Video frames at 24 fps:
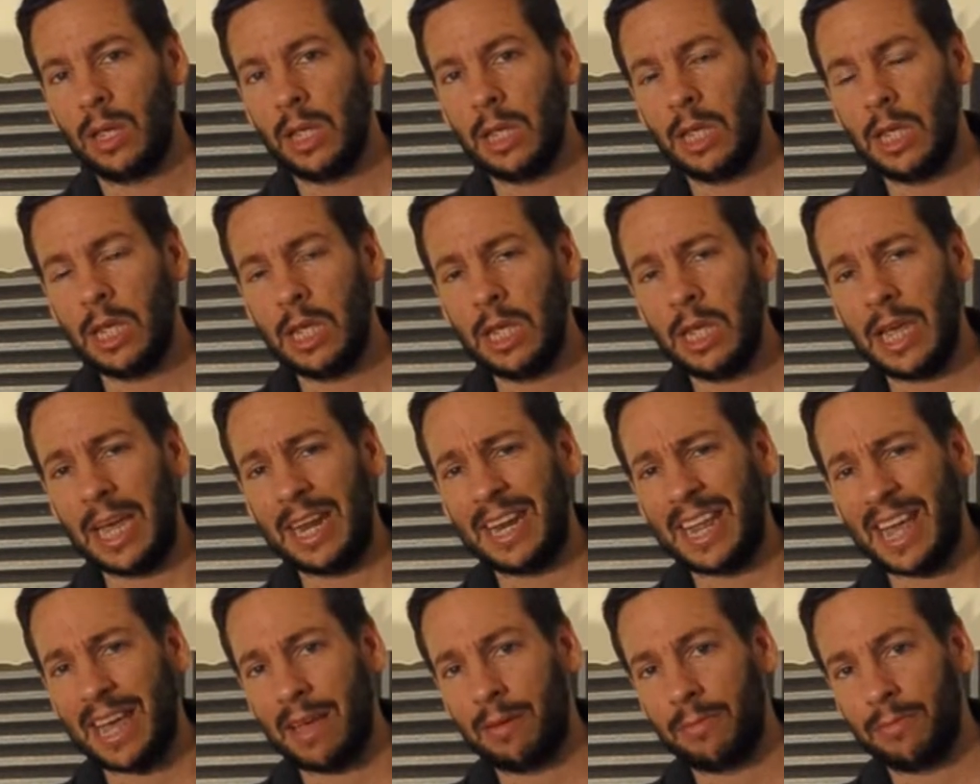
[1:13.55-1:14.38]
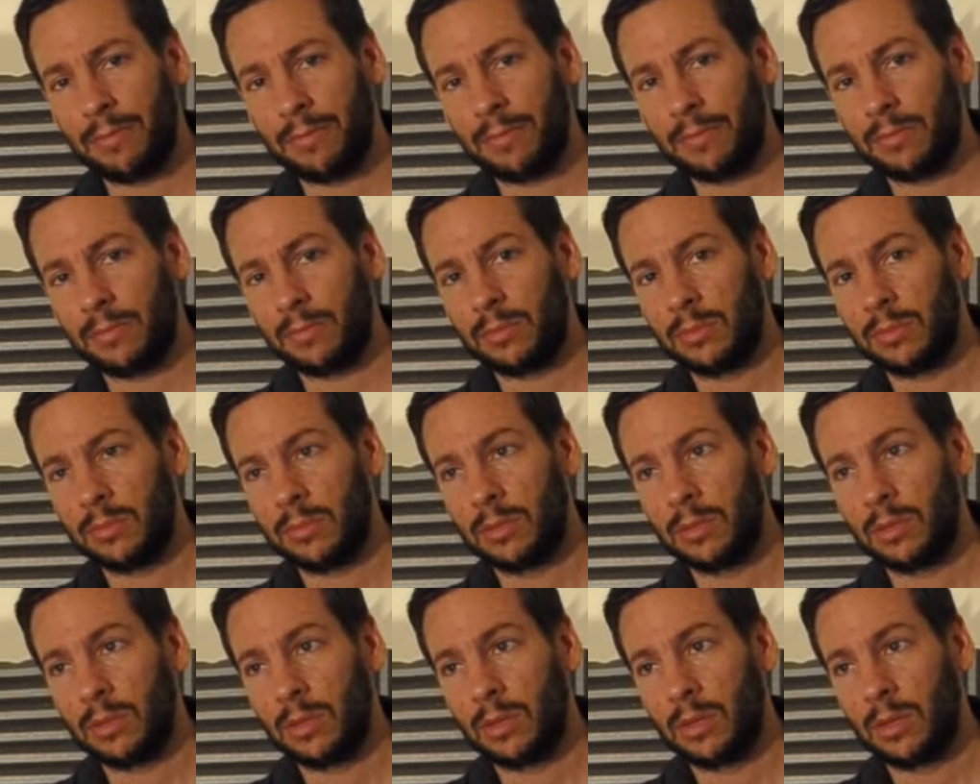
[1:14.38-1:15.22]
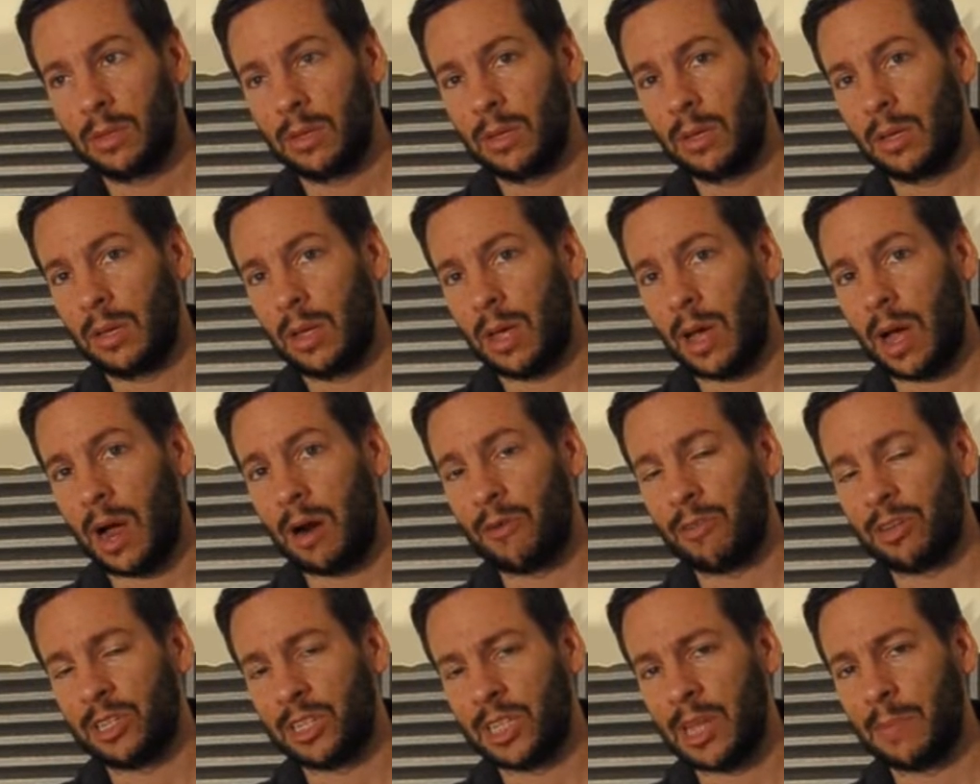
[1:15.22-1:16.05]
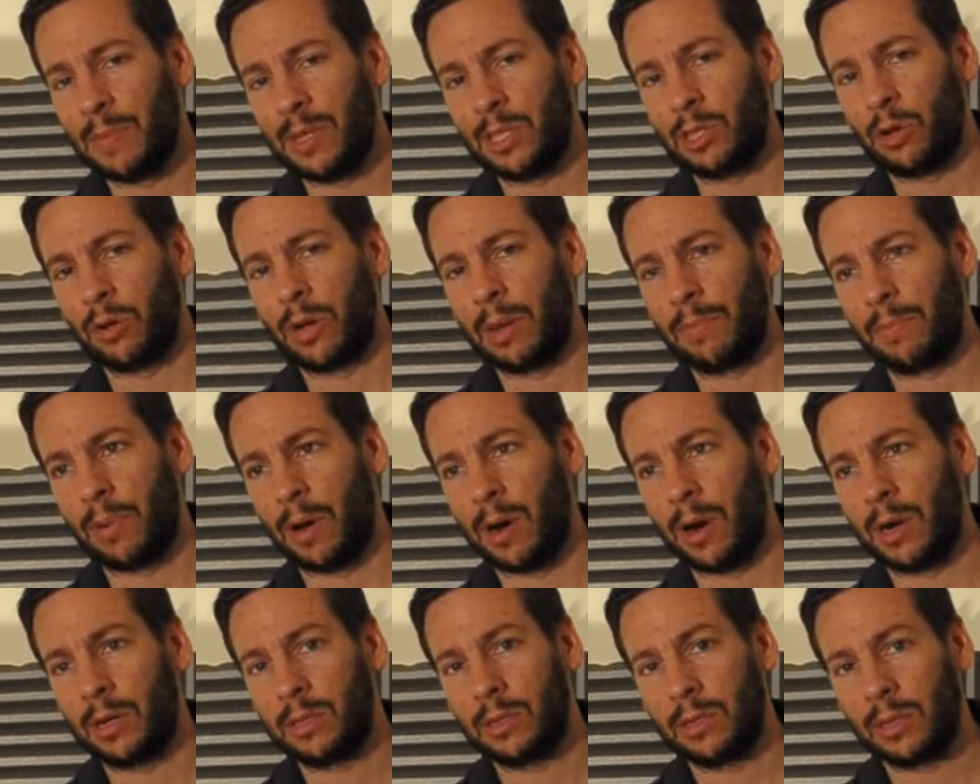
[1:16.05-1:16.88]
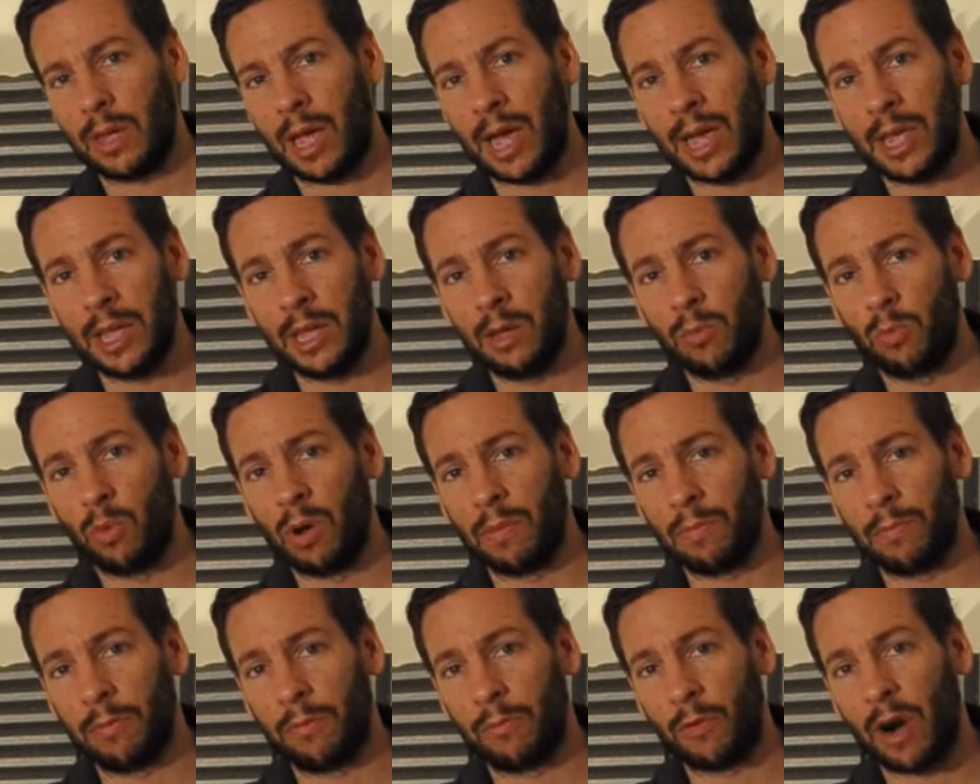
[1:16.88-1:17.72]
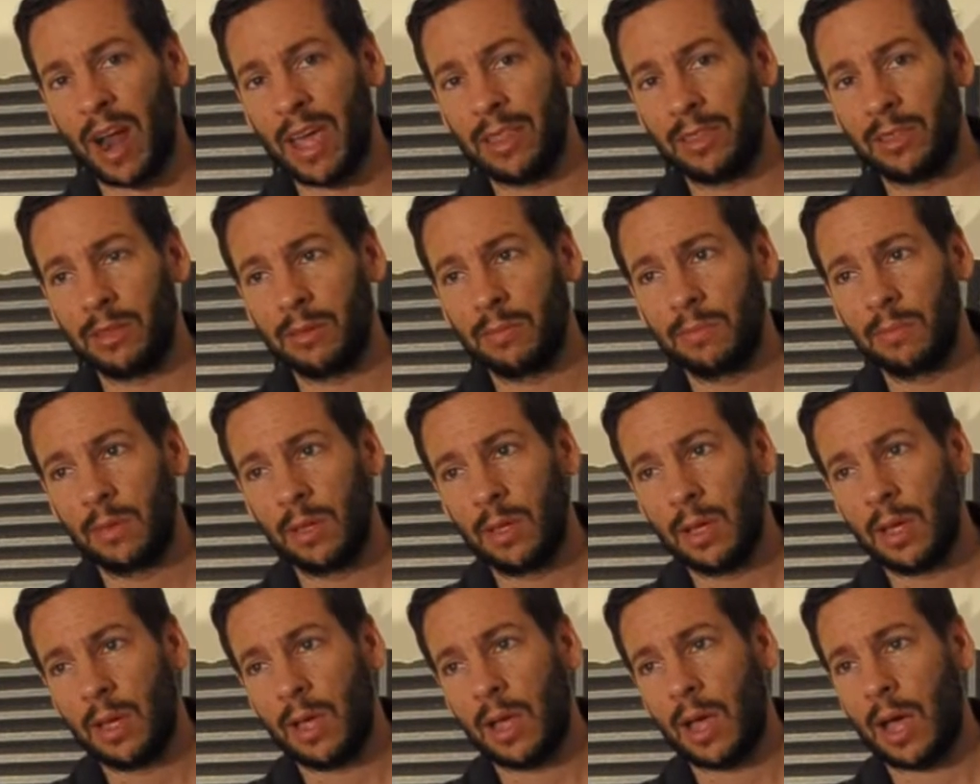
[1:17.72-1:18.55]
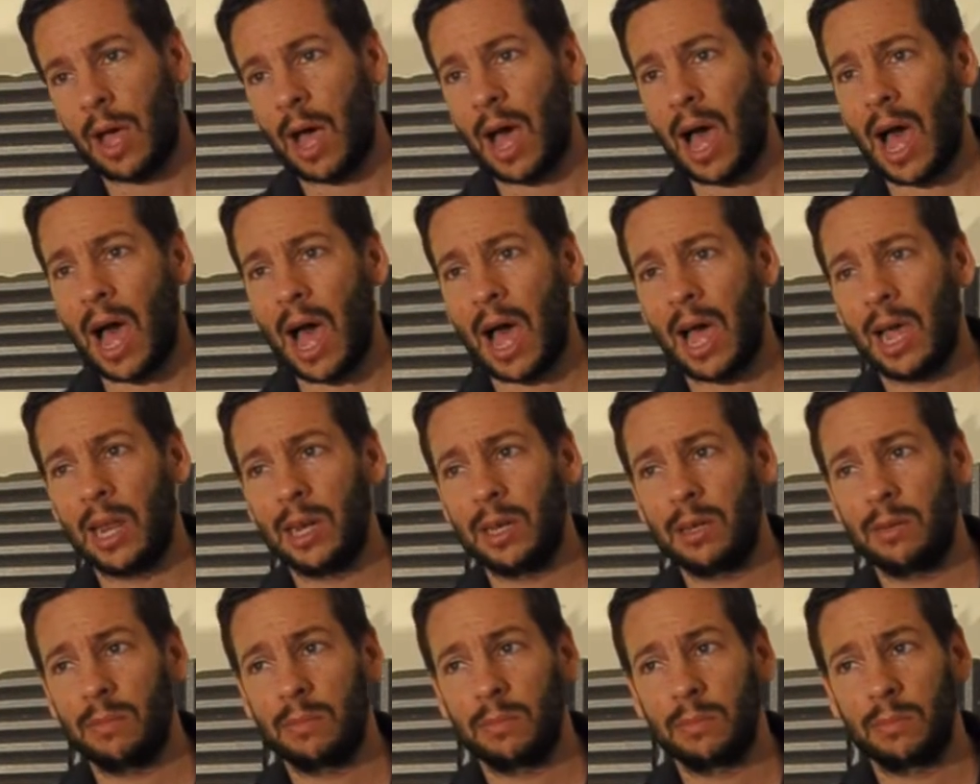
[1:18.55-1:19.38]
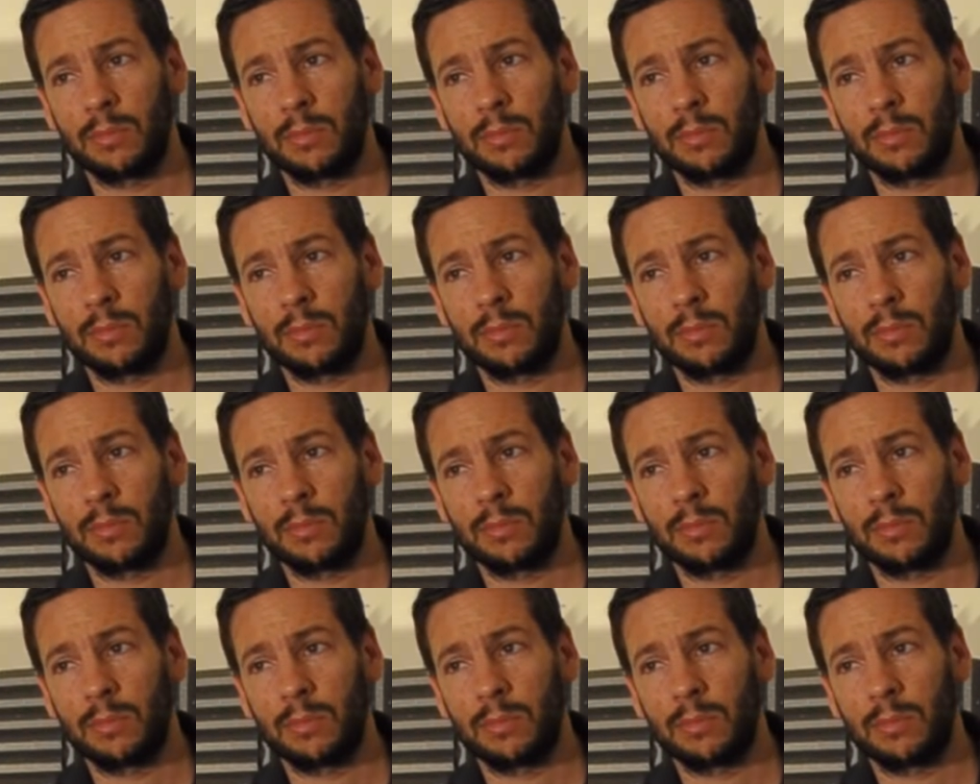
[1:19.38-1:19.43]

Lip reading: E and F are a semitone apart, i.e. 1 fret, and